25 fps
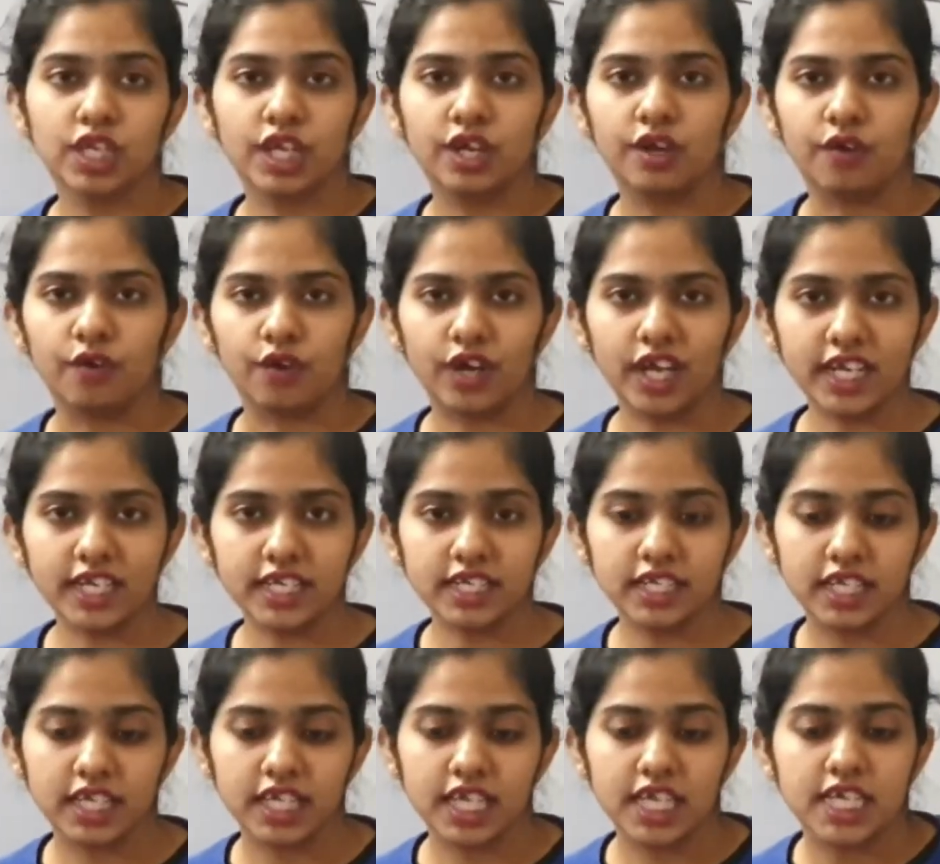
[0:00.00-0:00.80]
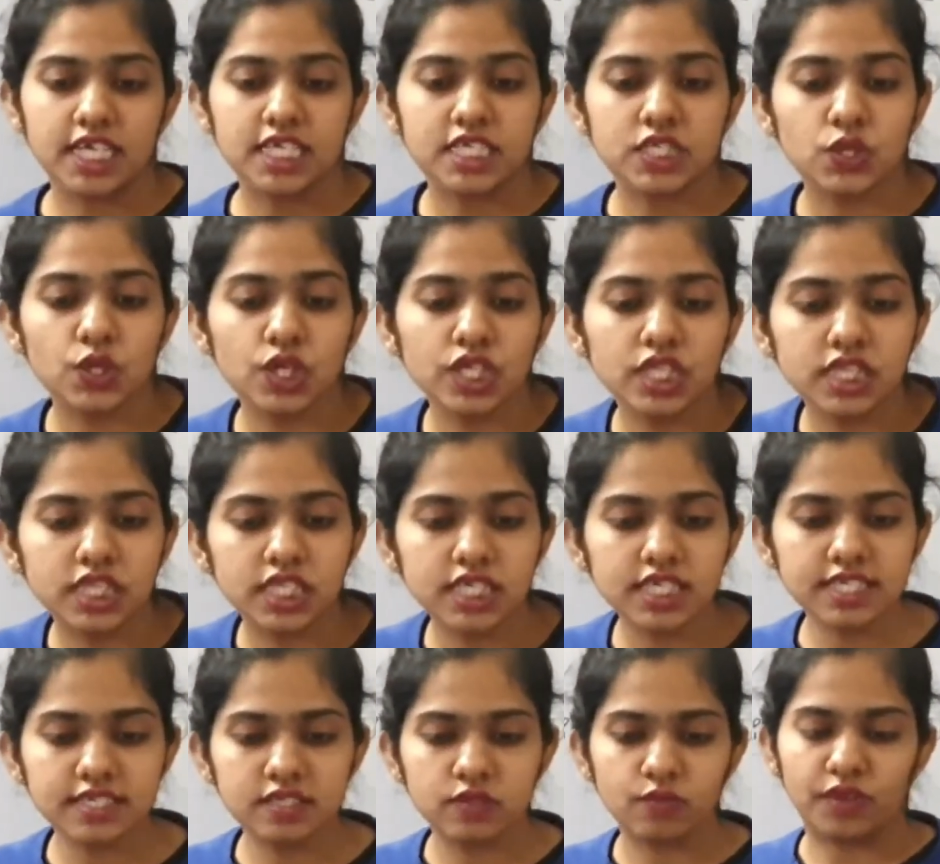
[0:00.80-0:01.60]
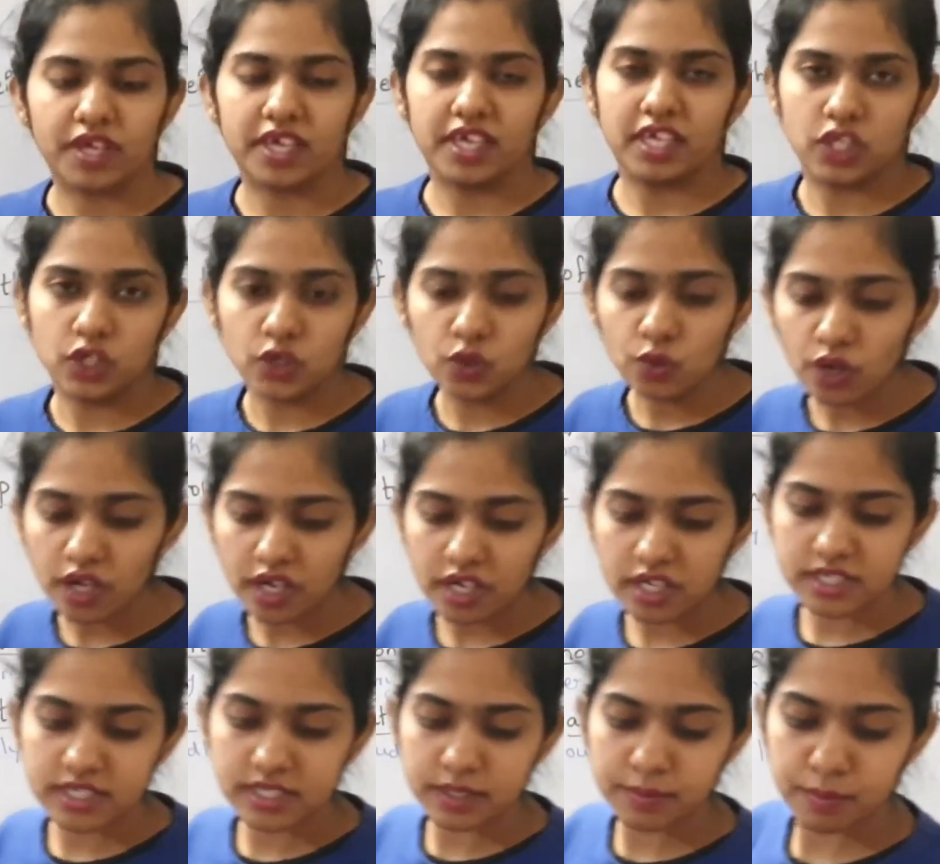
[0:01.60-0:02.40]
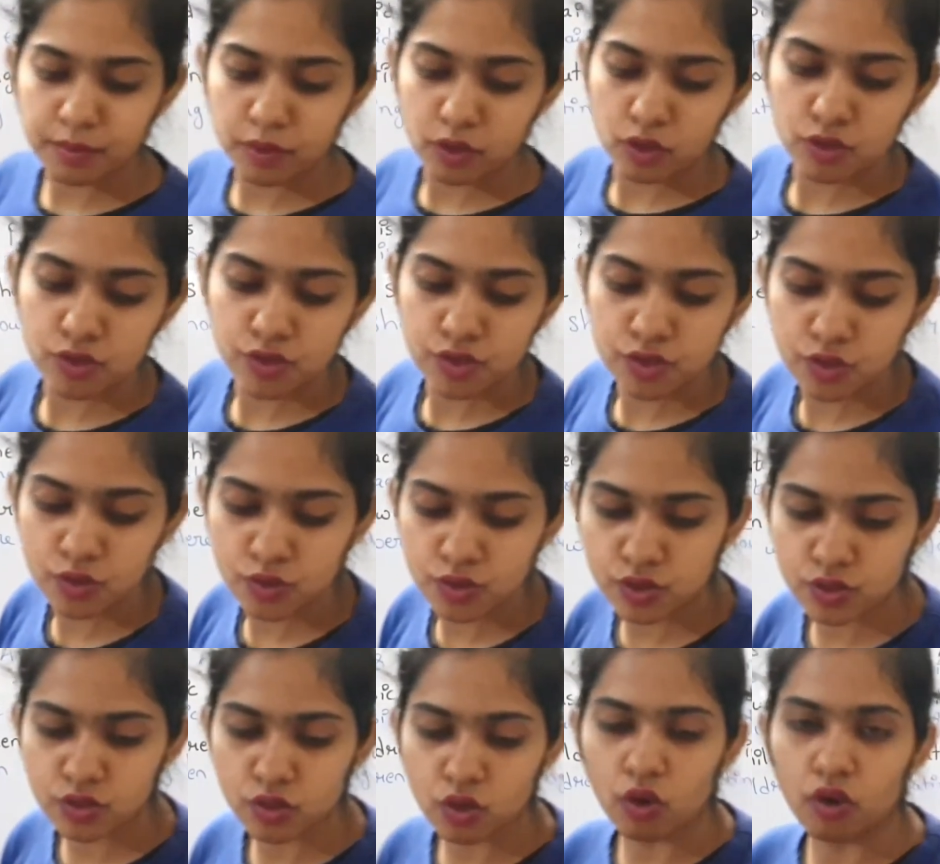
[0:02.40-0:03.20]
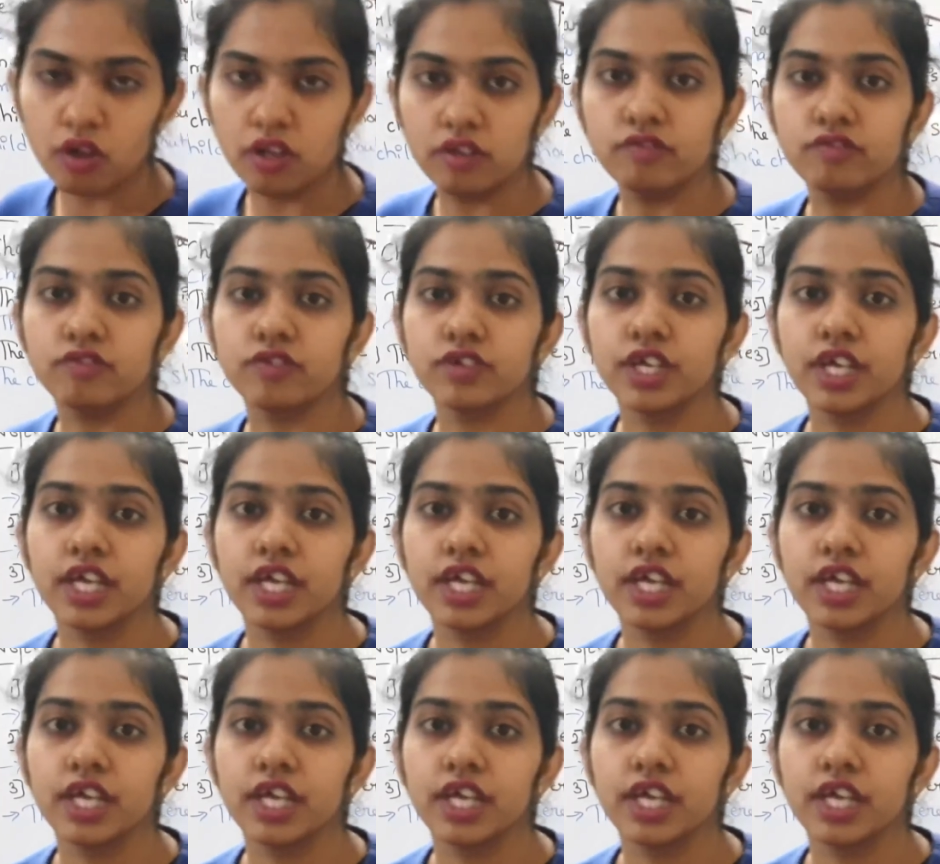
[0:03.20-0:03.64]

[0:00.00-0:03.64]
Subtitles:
Right? So in this way you are supposed to solve.